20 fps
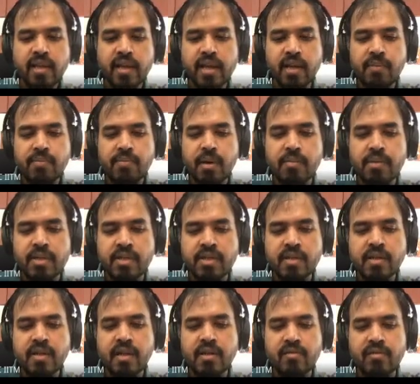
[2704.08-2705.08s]
read
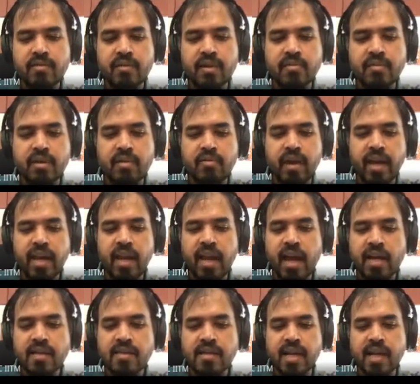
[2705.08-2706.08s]
permission, if the file
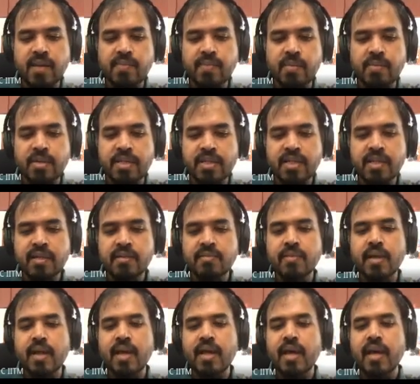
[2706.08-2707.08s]
has the read permission,
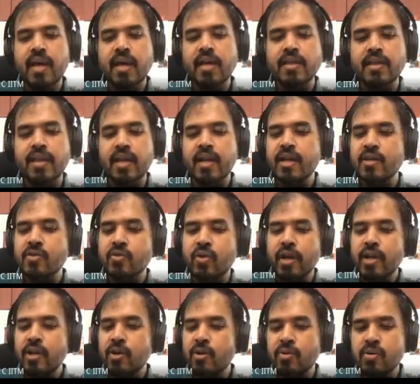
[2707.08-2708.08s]
then it is
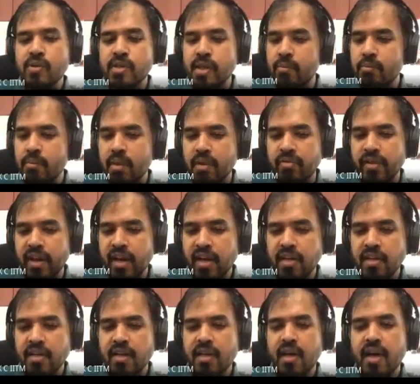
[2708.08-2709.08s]
going to do some
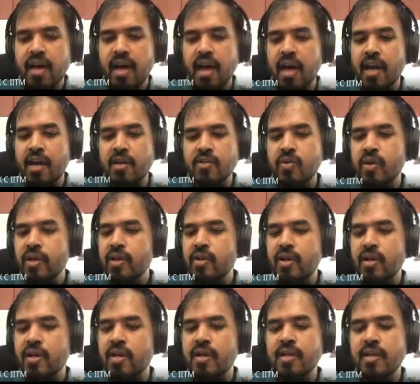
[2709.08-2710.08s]
effect and it is going to
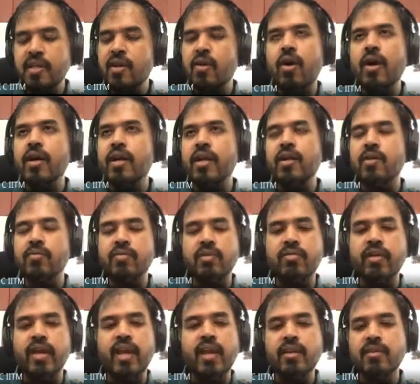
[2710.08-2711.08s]
return the content of
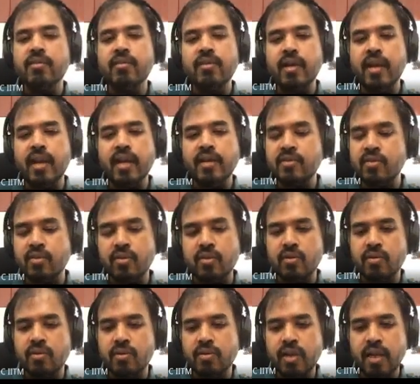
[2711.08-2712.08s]
the file, right?
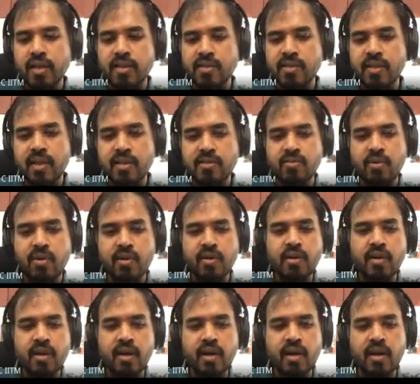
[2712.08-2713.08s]
So that's what
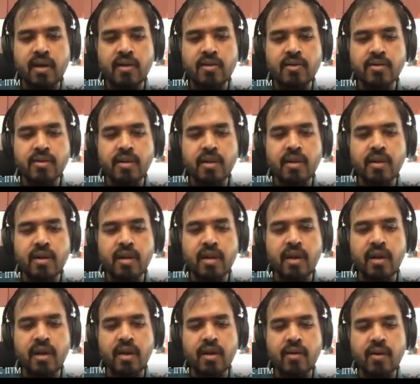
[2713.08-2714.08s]
you should
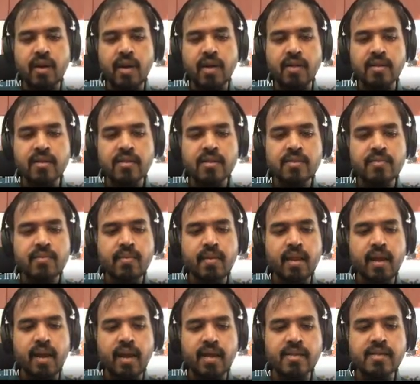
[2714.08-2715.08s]
look at this
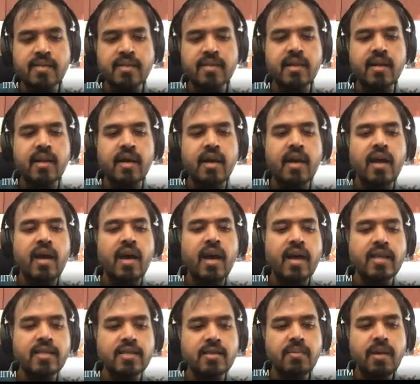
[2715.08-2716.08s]
as.
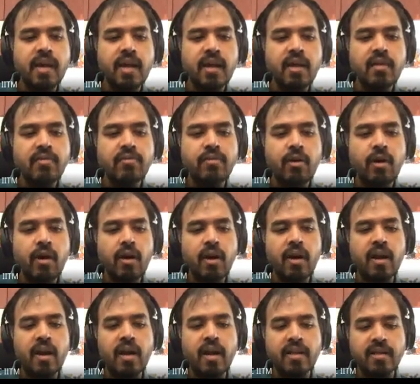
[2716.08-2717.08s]
And similarly for
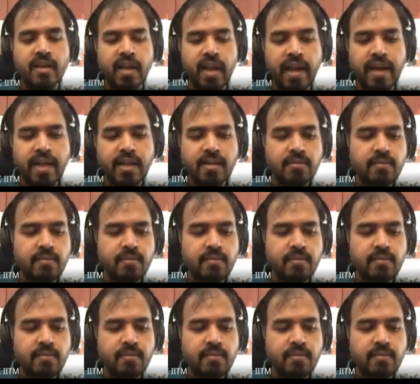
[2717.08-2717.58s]
the write,